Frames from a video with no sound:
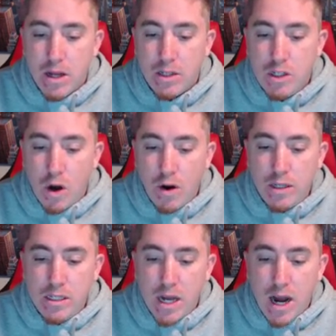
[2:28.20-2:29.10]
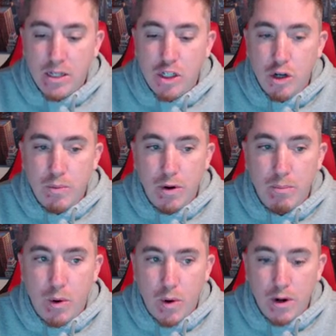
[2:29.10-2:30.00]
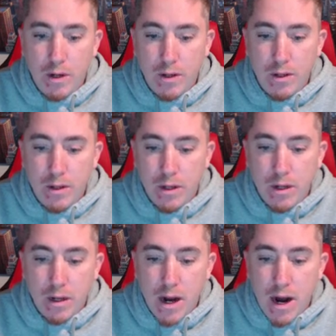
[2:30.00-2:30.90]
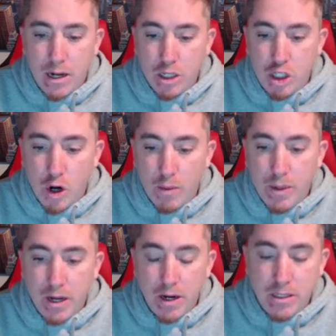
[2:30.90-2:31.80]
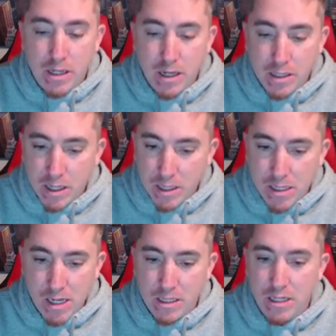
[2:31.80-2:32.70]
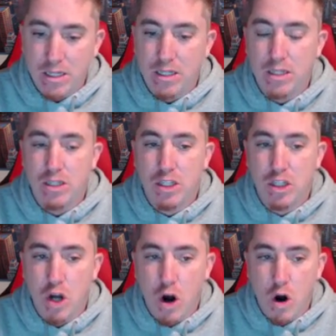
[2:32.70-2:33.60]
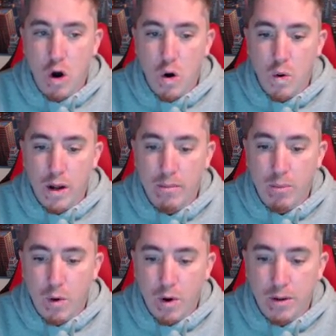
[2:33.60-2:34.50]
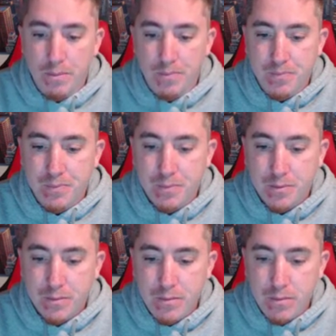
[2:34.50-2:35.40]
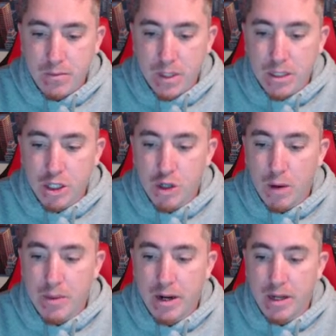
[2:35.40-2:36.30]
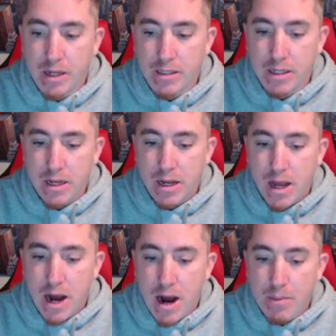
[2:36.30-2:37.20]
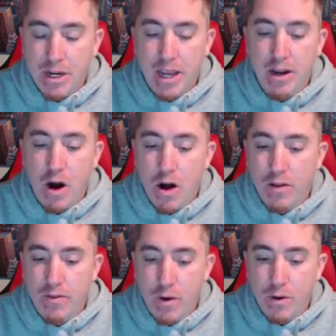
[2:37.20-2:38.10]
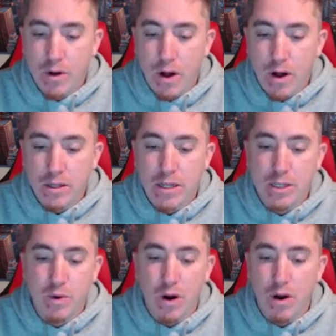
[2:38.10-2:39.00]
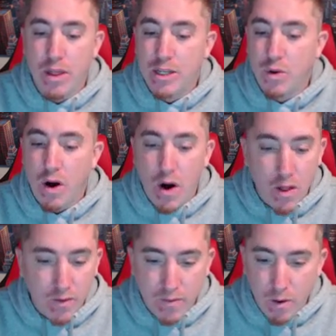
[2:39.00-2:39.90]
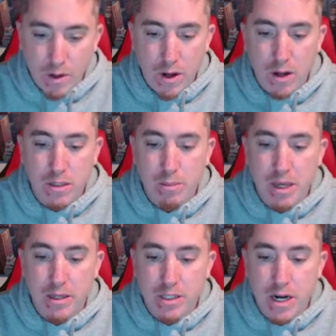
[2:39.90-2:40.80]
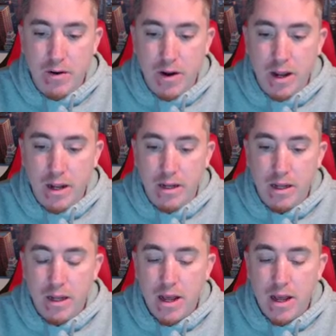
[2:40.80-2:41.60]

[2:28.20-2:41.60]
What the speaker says: So it's super important to show up here. It's just so important to show up there because they're getting all the phone calls. That's where all the phone calls are being generated.